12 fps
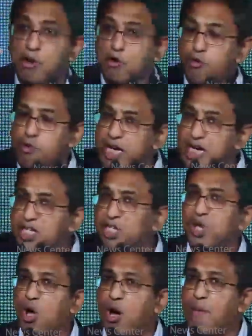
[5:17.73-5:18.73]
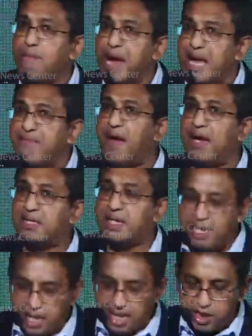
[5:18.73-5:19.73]
we saw
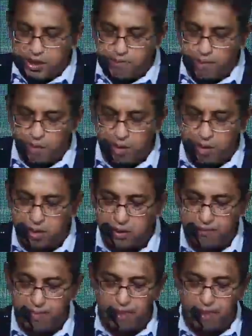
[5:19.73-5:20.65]
manufacturing exports